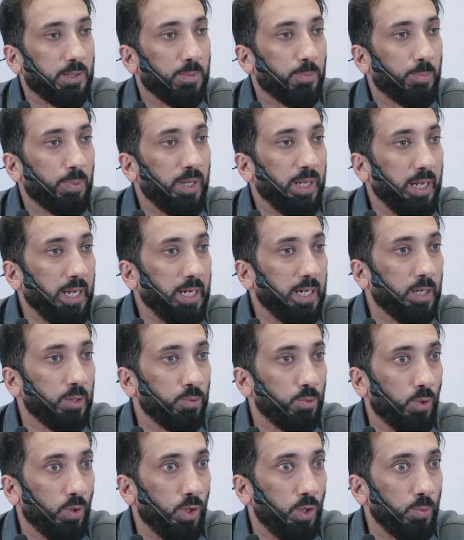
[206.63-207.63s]
playing a
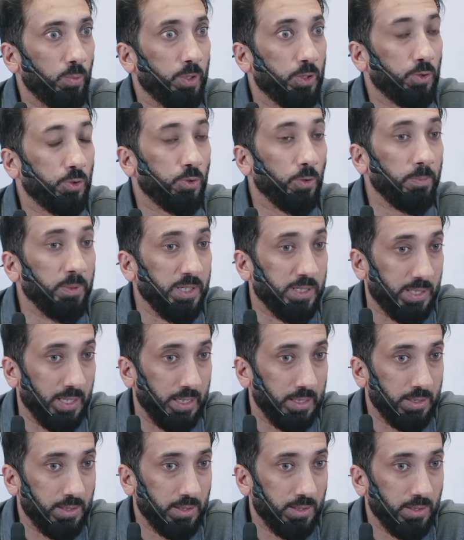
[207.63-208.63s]
role with
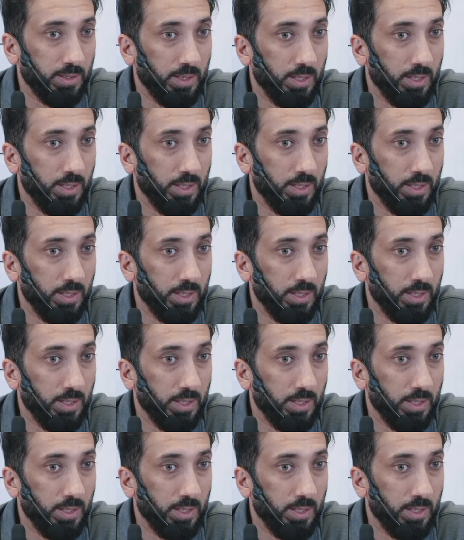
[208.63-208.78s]
tumisat,